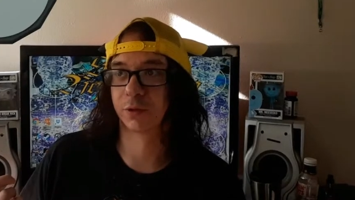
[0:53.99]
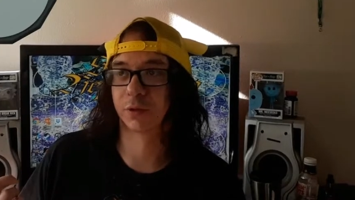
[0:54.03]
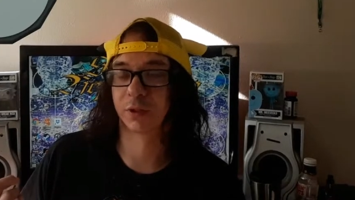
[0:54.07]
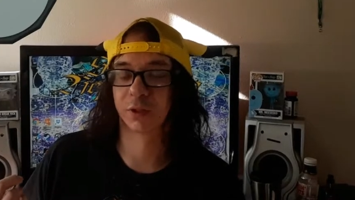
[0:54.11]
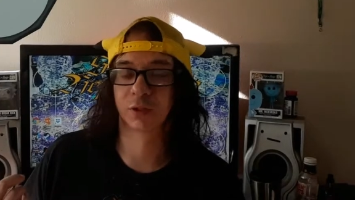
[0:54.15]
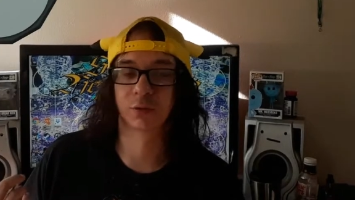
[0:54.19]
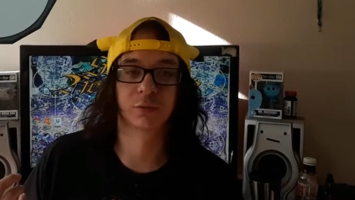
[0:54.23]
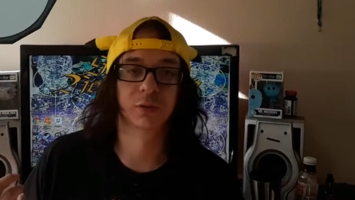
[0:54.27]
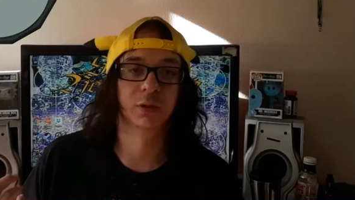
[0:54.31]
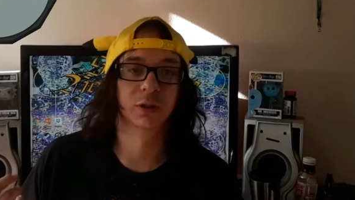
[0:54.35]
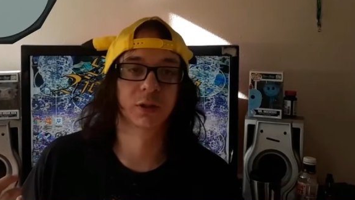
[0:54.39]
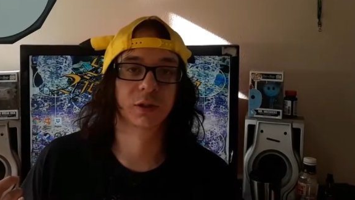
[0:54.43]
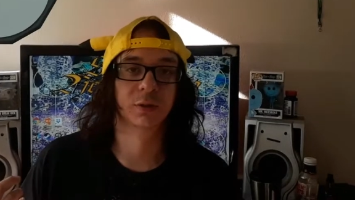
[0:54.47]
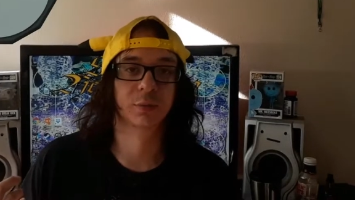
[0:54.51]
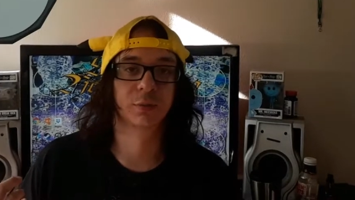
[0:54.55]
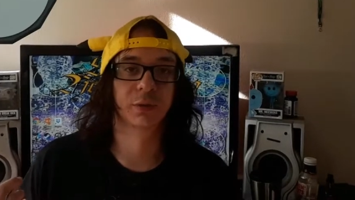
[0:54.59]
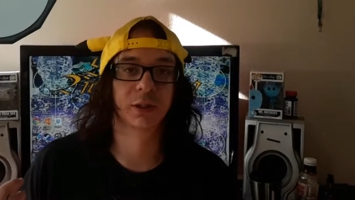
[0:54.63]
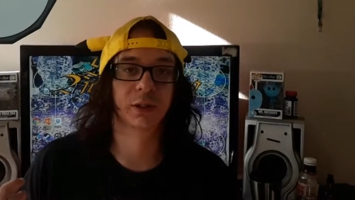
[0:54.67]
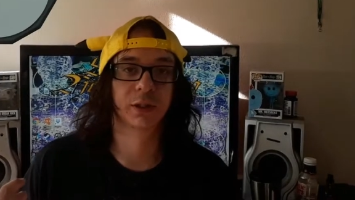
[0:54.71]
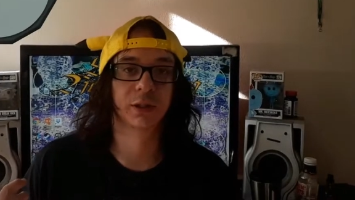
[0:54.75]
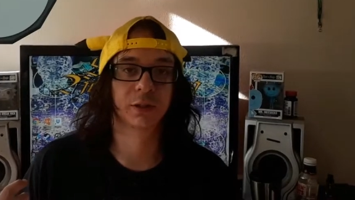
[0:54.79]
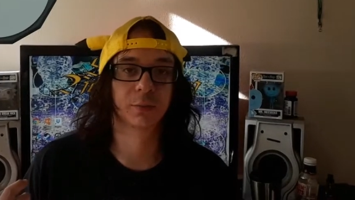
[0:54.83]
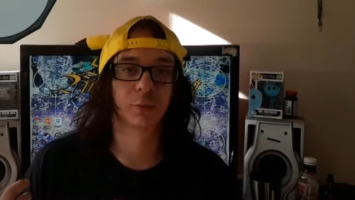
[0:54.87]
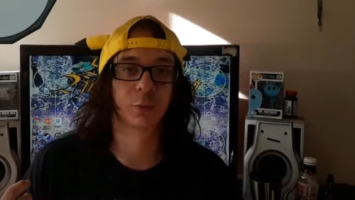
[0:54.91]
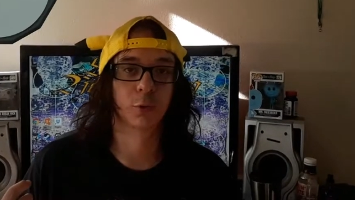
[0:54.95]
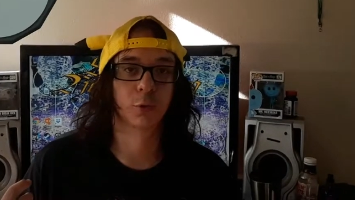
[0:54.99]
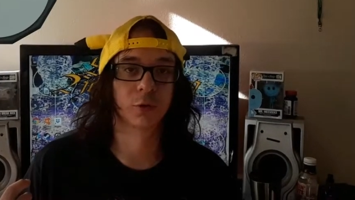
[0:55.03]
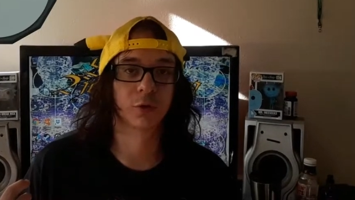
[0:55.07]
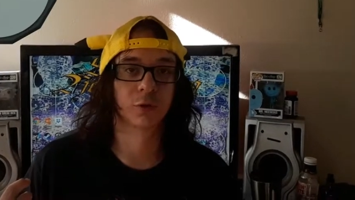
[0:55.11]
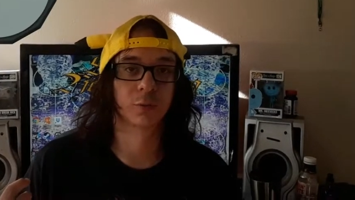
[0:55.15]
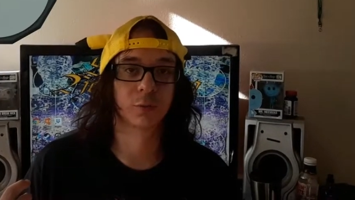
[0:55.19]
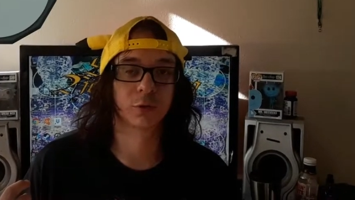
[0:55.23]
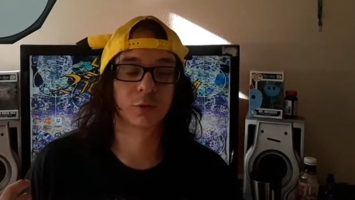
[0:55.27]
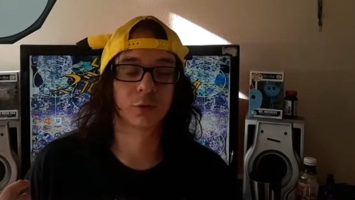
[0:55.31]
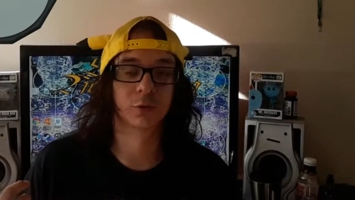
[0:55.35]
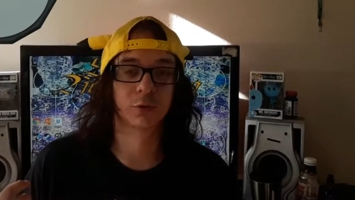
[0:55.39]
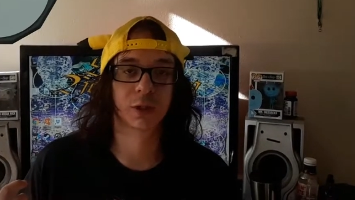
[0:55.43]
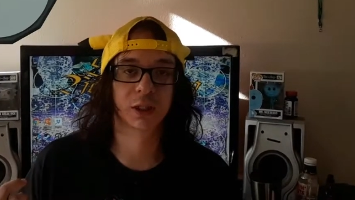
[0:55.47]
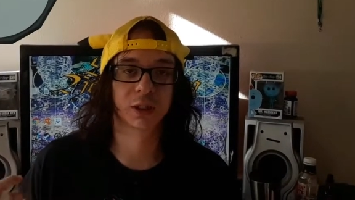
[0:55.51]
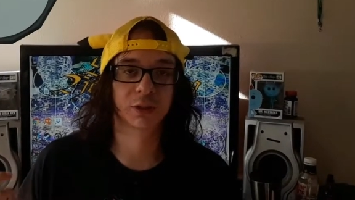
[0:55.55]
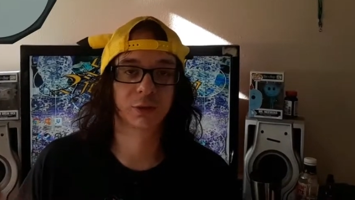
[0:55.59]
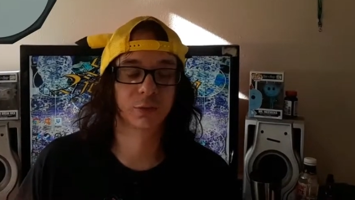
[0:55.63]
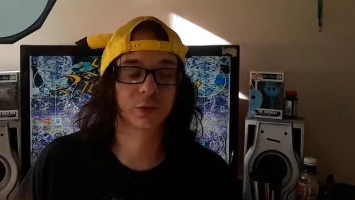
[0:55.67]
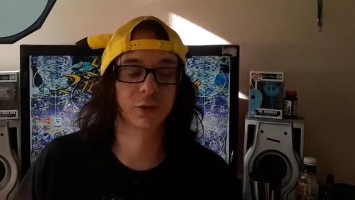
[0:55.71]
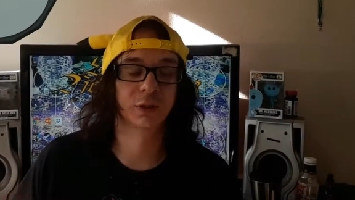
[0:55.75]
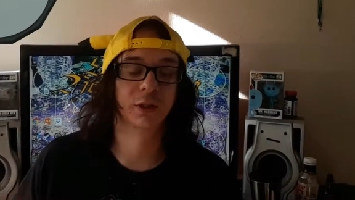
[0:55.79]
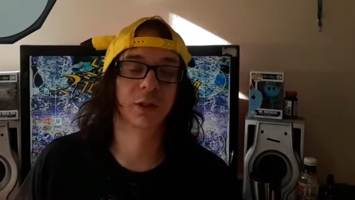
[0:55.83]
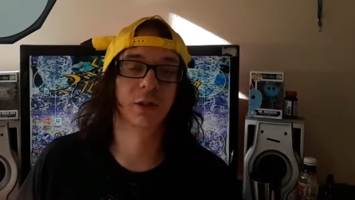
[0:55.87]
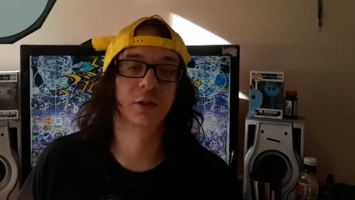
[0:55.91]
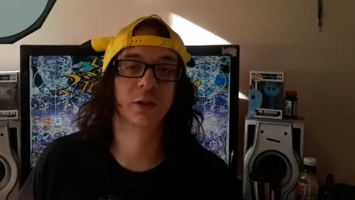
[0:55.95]
This one looks pretty portable. That's
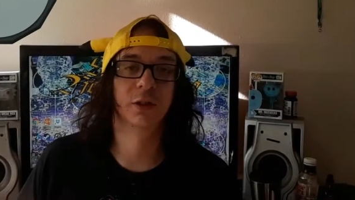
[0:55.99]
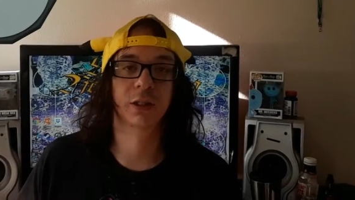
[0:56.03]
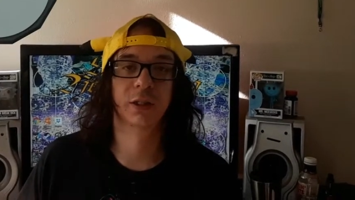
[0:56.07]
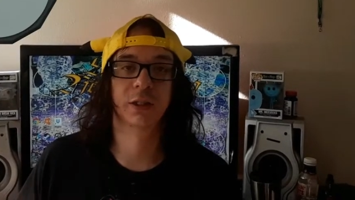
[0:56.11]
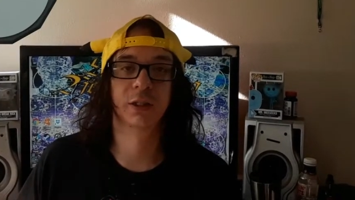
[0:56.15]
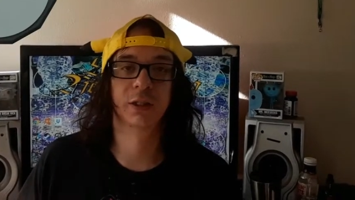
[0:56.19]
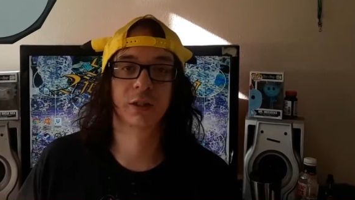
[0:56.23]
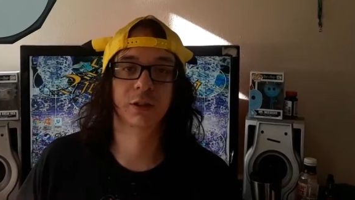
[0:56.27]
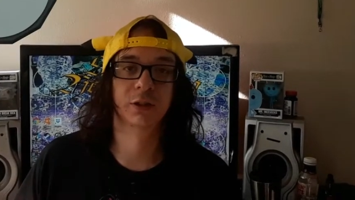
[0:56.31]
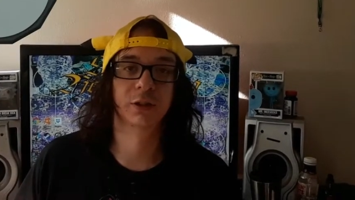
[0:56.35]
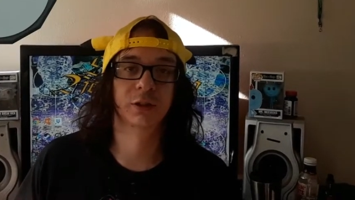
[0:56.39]
really all I need,